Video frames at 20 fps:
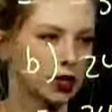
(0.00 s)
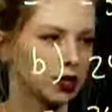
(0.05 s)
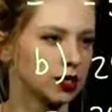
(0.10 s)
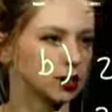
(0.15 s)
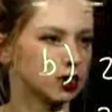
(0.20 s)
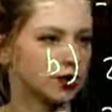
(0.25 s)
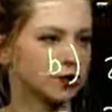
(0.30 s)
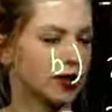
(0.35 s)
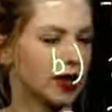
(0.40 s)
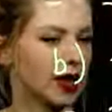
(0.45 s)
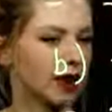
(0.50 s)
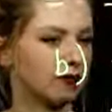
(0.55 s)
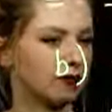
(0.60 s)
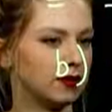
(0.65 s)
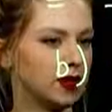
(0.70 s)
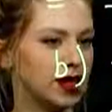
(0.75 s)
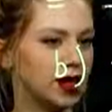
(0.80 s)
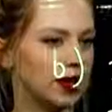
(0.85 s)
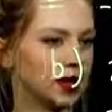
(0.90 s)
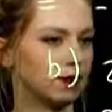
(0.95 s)
So if I have
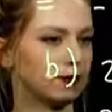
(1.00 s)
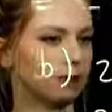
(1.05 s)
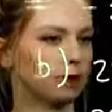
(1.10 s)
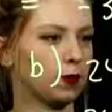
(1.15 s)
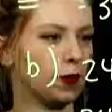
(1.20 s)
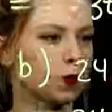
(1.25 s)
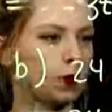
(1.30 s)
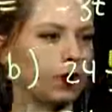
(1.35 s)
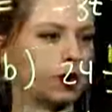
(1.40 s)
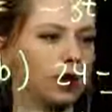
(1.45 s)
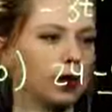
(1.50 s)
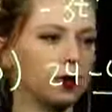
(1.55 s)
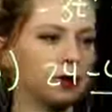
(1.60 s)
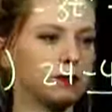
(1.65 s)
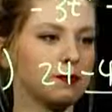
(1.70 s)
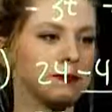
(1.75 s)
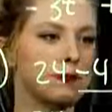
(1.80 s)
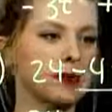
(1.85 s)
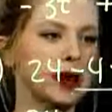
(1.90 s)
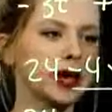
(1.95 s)
negative 4
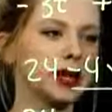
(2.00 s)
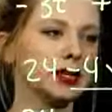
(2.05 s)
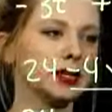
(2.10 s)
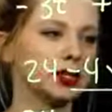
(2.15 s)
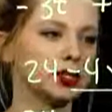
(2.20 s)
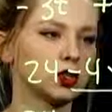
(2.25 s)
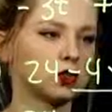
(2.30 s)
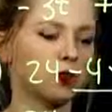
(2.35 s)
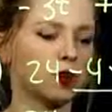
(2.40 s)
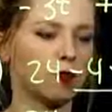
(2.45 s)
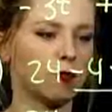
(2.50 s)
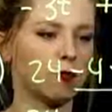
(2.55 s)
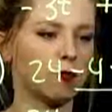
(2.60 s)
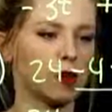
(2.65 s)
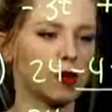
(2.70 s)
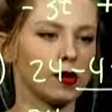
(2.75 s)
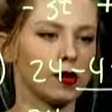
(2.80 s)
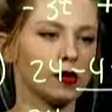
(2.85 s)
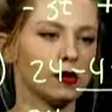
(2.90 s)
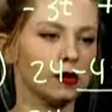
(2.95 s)
minus
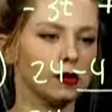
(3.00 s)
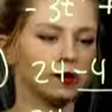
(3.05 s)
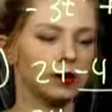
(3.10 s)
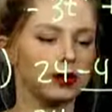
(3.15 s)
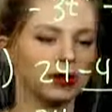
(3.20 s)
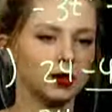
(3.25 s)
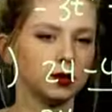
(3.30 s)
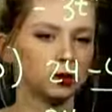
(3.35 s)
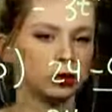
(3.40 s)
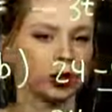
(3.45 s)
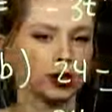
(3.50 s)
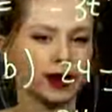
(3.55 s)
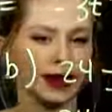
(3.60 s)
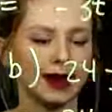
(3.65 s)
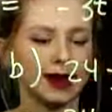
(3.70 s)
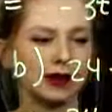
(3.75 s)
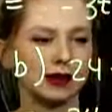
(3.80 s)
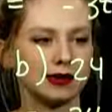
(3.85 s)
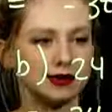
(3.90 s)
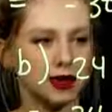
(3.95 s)
24, look at
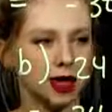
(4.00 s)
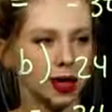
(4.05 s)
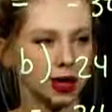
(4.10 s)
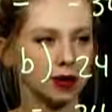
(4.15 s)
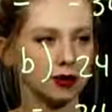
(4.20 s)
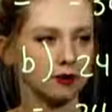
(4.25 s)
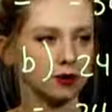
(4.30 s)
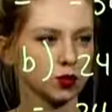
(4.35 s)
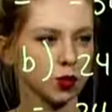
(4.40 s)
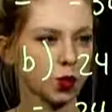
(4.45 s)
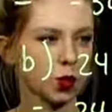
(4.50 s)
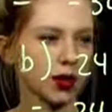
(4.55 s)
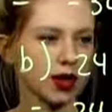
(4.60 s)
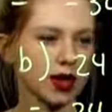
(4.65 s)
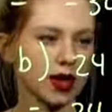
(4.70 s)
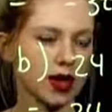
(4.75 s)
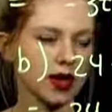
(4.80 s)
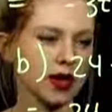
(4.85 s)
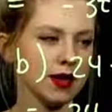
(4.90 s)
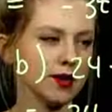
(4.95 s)
it, a negative
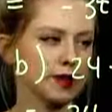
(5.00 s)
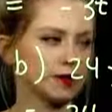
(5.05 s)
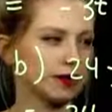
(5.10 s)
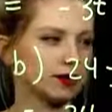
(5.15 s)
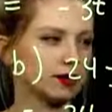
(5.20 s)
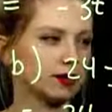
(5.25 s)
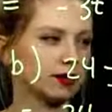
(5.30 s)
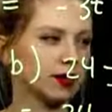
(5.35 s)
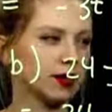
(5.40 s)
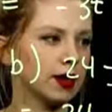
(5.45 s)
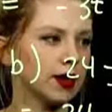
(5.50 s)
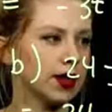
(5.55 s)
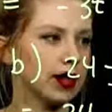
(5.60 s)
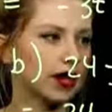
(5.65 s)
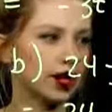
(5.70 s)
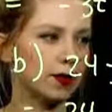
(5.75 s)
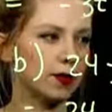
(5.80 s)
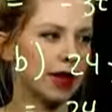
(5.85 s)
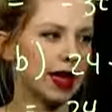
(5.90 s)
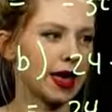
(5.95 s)
28, and
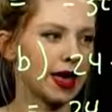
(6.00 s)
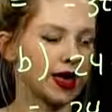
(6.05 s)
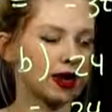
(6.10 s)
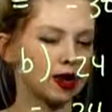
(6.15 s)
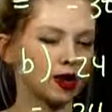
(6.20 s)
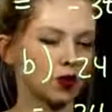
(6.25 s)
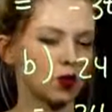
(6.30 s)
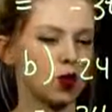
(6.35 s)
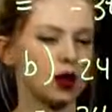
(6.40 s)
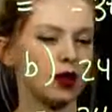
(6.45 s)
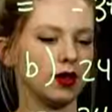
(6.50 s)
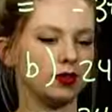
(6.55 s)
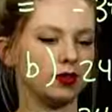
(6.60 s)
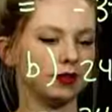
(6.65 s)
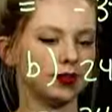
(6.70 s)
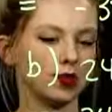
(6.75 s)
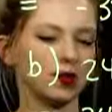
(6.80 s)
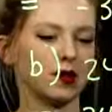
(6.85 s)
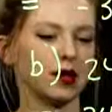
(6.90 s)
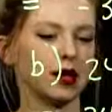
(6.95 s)
I'm adding 1.
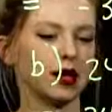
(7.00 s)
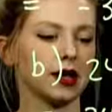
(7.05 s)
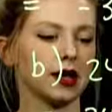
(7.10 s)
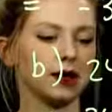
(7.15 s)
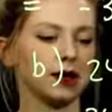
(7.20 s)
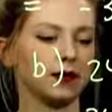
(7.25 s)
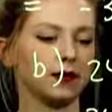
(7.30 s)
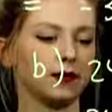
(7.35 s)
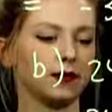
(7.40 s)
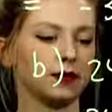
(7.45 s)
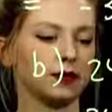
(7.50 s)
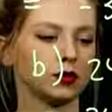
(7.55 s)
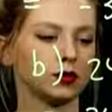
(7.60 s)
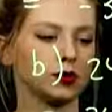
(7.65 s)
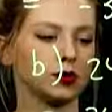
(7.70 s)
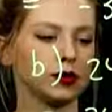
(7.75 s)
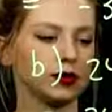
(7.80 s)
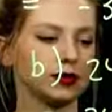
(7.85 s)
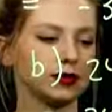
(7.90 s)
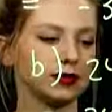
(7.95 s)
So negative
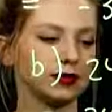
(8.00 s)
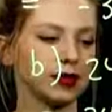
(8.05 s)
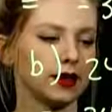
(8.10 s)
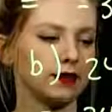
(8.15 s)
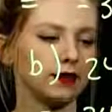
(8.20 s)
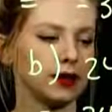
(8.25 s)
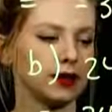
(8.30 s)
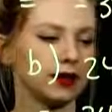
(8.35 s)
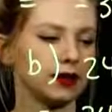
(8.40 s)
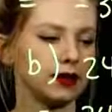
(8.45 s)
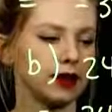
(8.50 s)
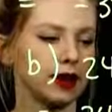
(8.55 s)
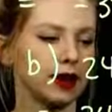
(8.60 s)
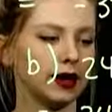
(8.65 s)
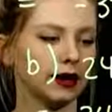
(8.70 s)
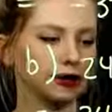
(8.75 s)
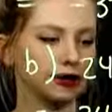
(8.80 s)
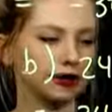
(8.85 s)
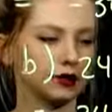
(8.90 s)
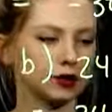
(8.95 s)
27x
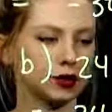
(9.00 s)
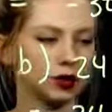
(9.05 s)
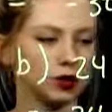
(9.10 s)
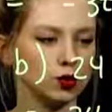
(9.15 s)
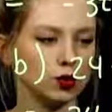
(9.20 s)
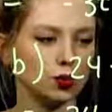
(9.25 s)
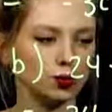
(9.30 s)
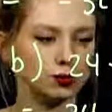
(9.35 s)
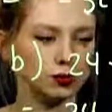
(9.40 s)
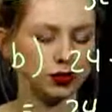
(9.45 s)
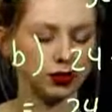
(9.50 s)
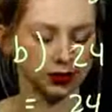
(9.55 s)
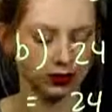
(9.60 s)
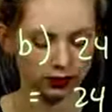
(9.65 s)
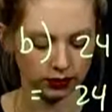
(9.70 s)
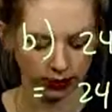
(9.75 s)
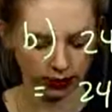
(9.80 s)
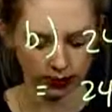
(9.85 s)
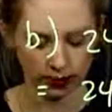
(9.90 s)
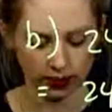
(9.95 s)
cubed
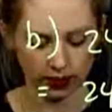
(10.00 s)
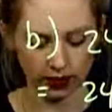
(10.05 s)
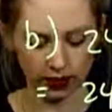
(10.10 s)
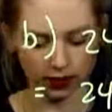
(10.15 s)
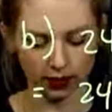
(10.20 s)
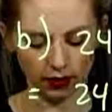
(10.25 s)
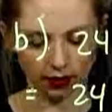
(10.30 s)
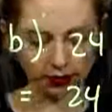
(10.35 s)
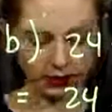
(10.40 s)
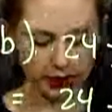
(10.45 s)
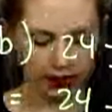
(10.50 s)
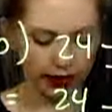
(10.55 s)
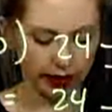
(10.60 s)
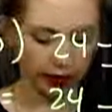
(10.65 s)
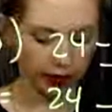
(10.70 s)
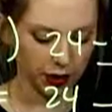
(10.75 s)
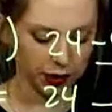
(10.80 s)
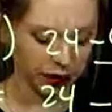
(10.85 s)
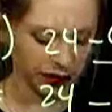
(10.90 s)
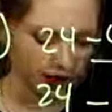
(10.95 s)
all together
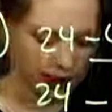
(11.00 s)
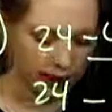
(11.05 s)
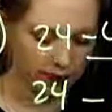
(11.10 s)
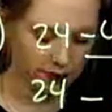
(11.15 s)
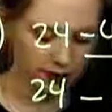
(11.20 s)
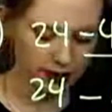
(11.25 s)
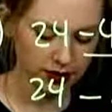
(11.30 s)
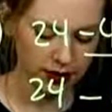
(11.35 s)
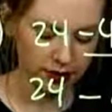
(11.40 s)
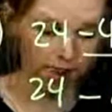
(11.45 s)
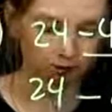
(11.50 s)
in the end.